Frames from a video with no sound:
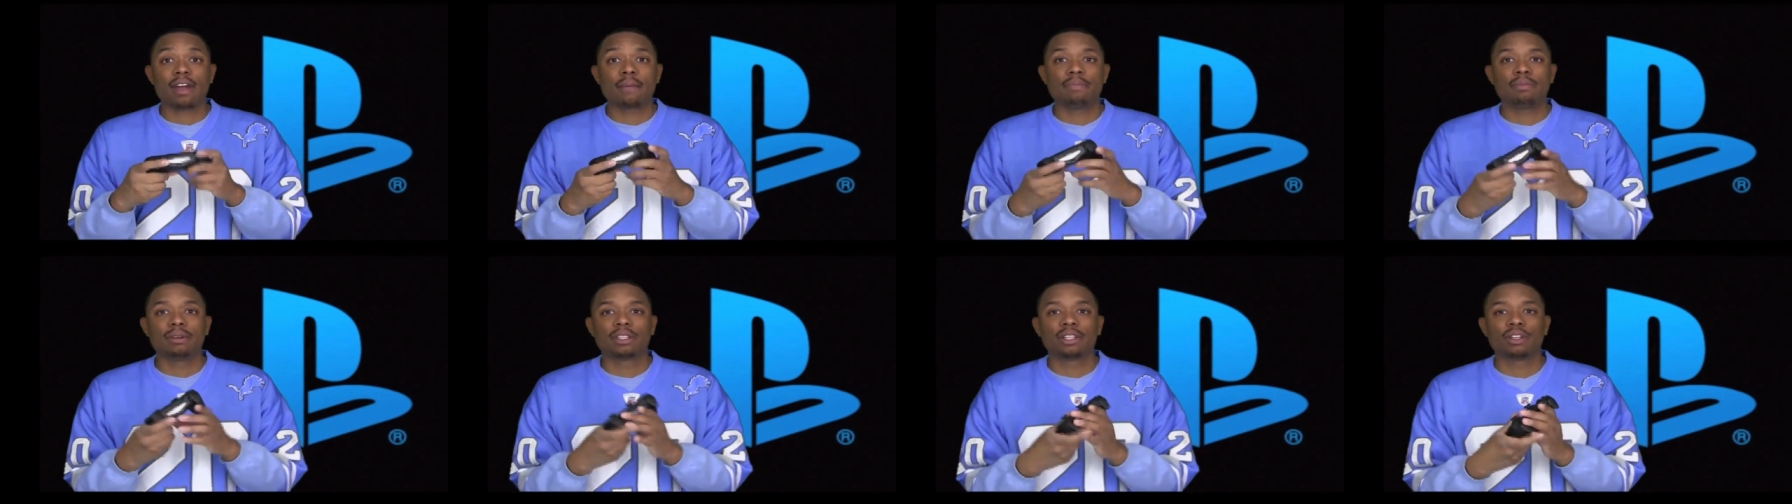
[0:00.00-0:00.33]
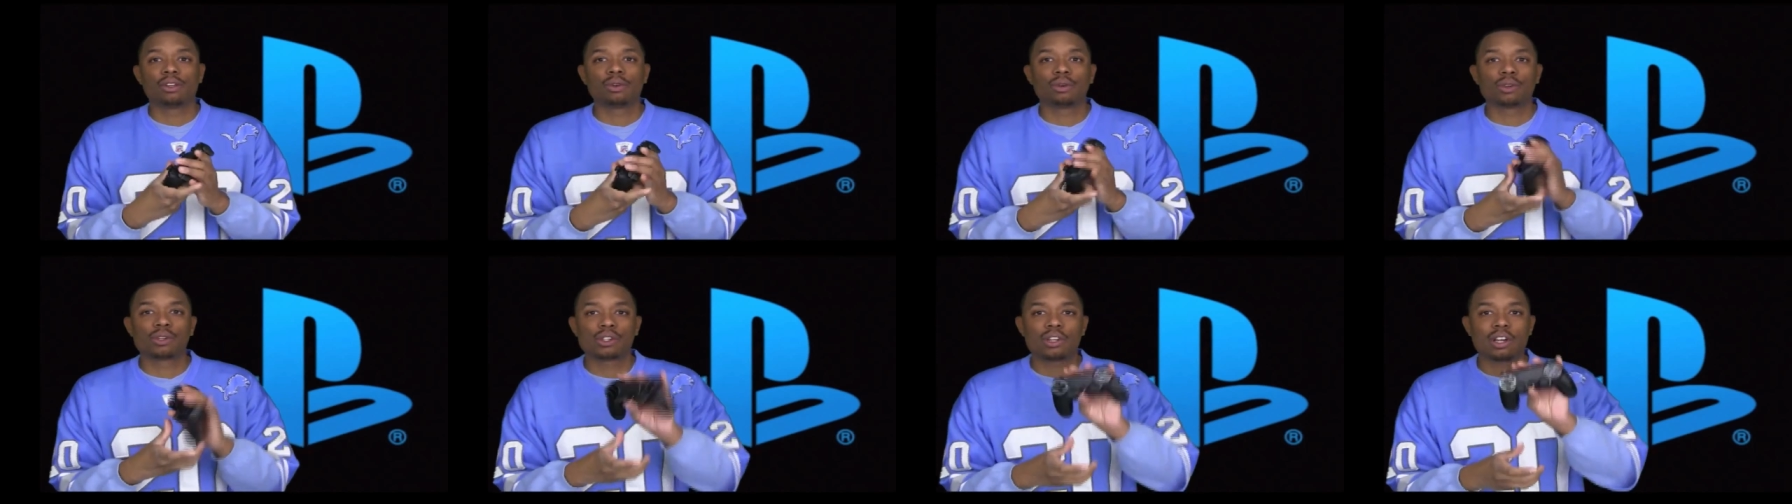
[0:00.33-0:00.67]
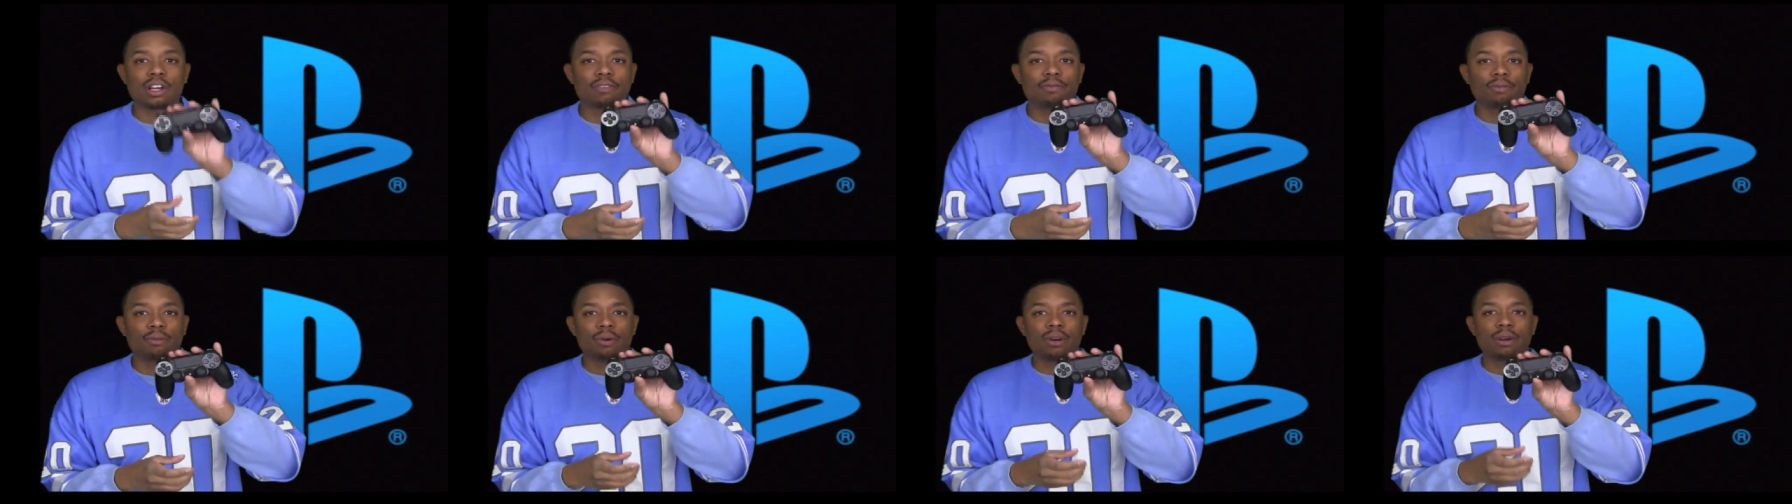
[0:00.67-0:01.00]
I put the
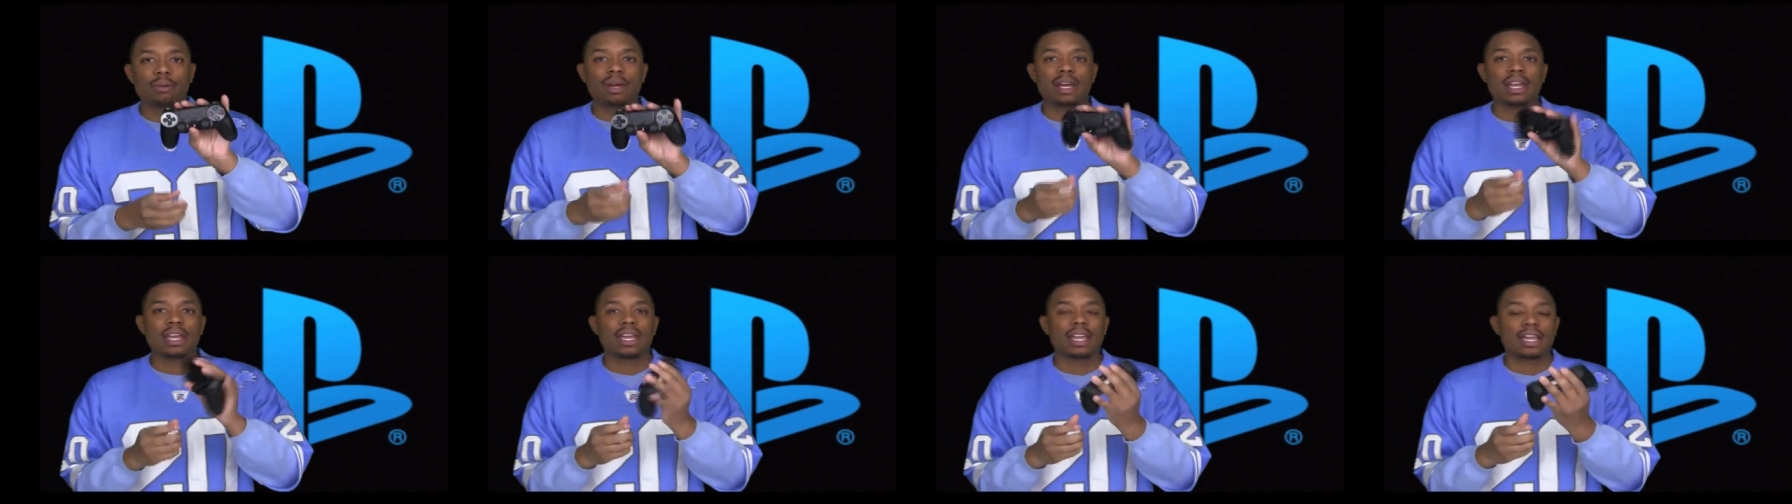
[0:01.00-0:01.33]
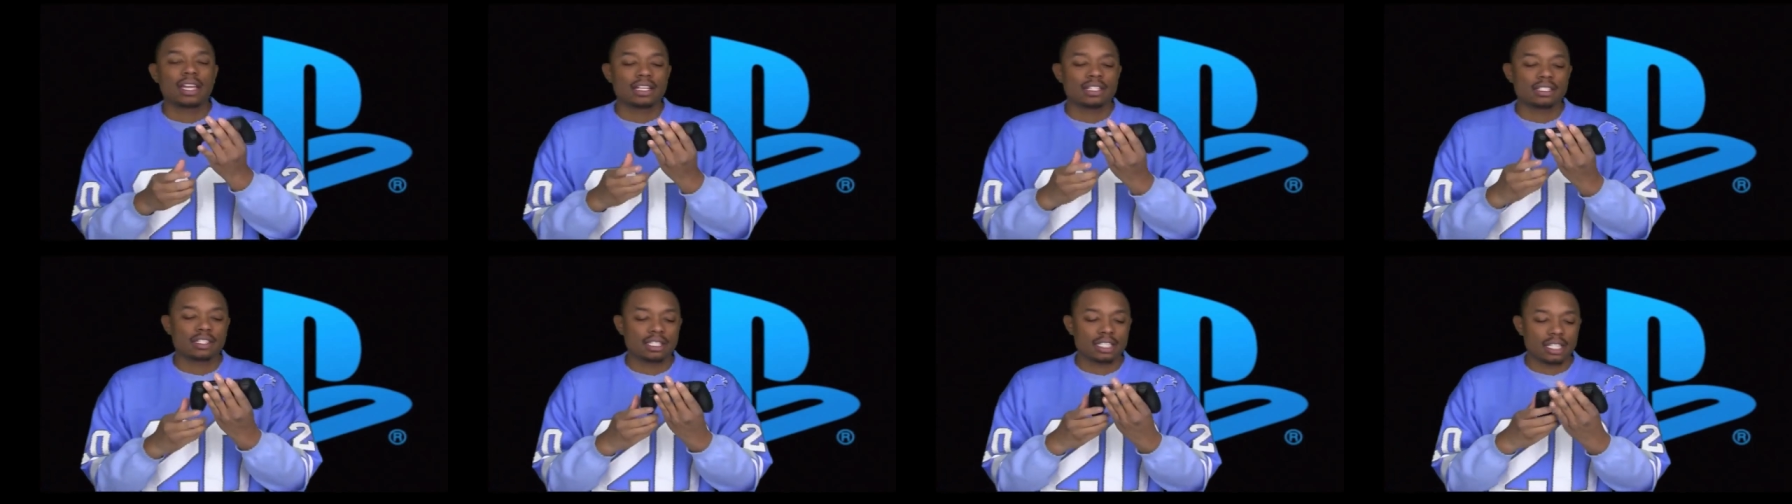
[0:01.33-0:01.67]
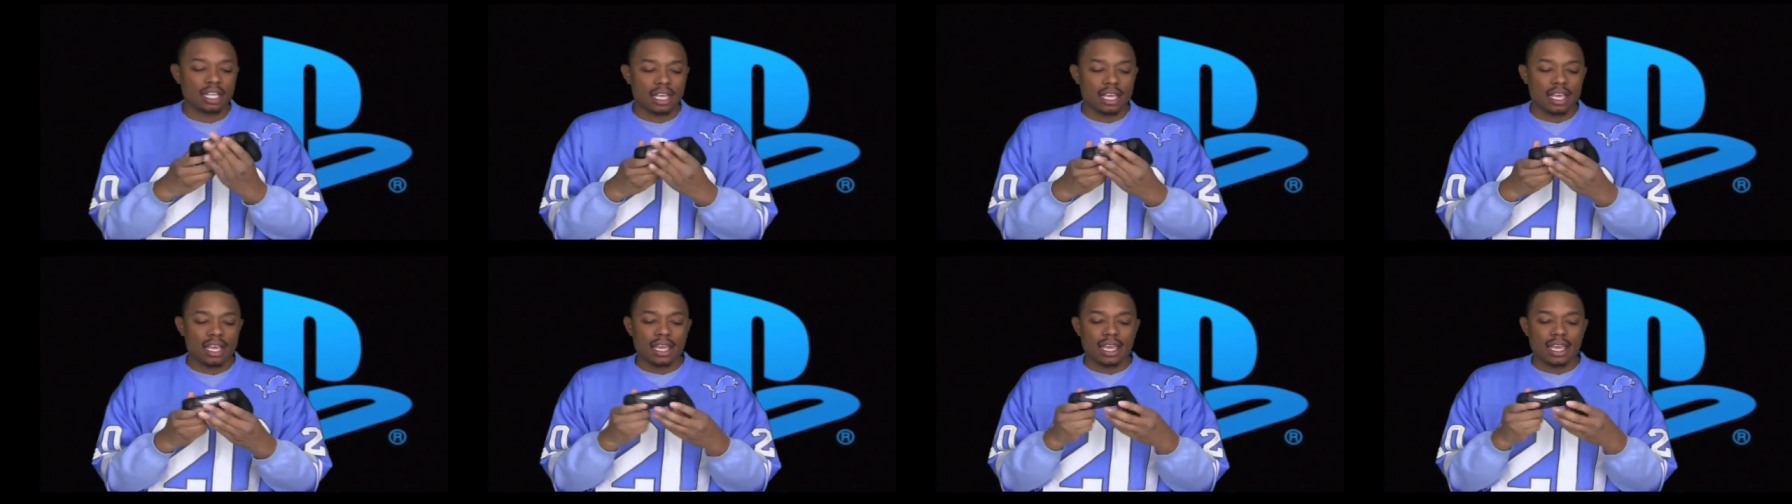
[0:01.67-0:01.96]
DualShock 4 in my hands